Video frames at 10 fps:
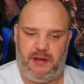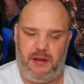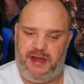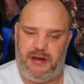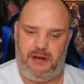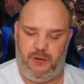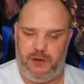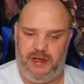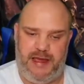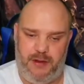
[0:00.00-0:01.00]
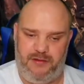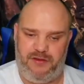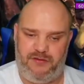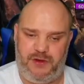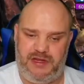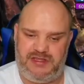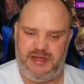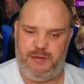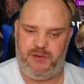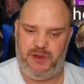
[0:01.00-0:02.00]
I mean, or however you've got it
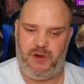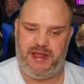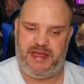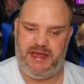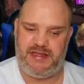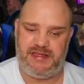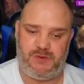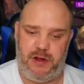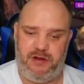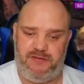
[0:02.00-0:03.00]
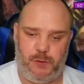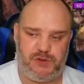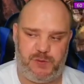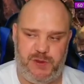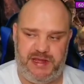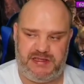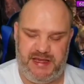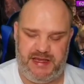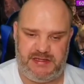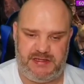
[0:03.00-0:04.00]
set up, but in my case, he's wearing full speed
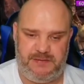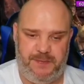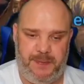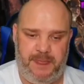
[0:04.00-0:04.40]
sets,